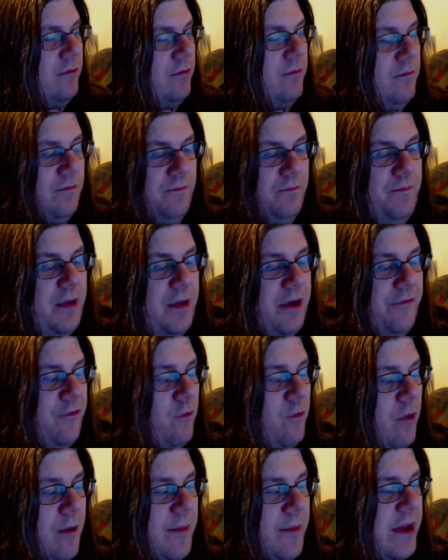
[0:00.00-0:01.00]
beautiful
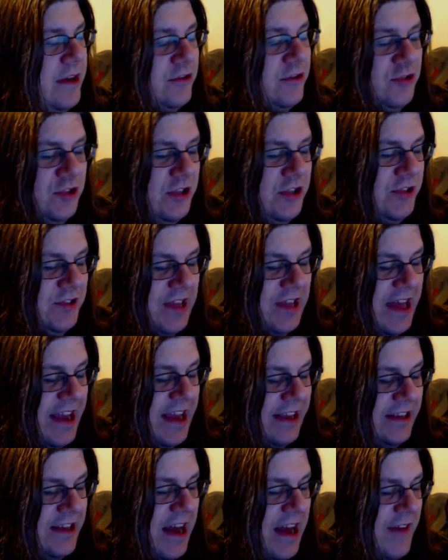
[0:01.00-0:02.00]
woman, and she's like
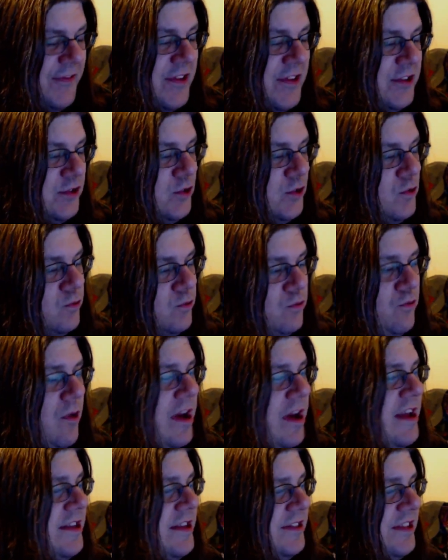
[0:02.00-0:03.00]
got this
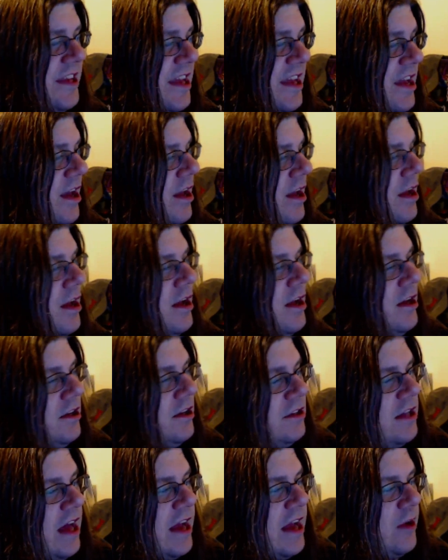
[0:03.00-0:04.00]
crazy,
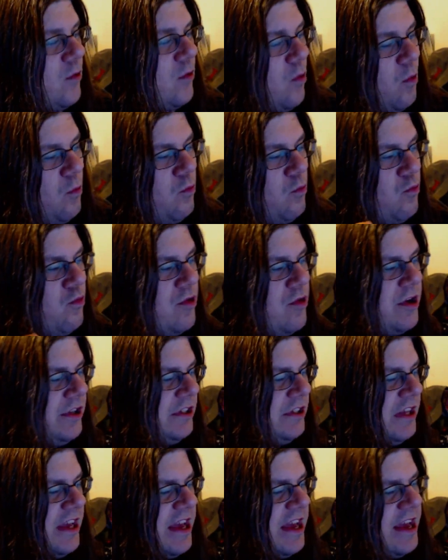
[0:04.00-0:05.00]
like
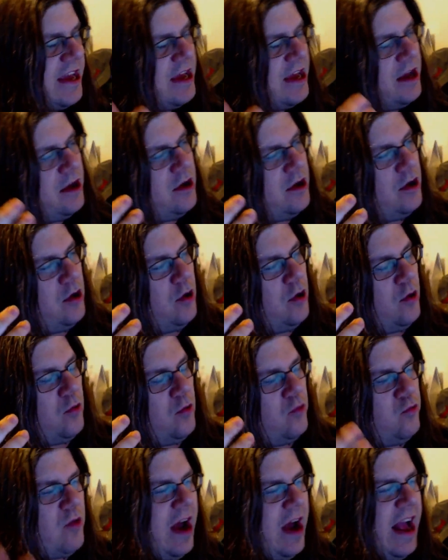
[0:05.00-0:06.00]
really
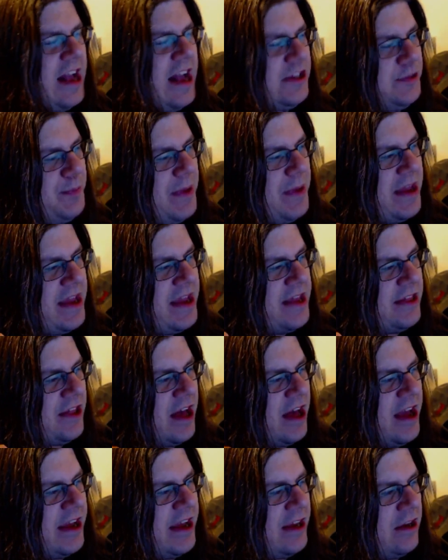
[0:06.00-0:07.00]
raspy,
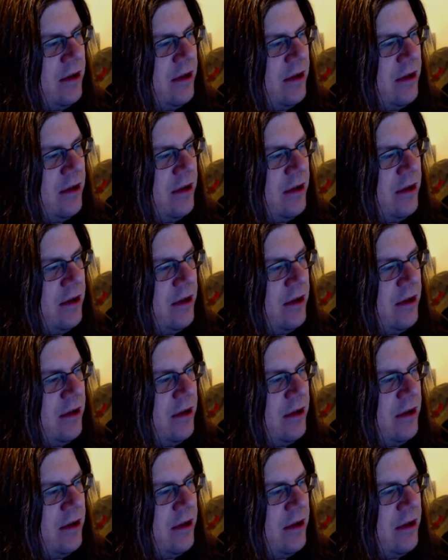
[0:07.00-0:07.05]
like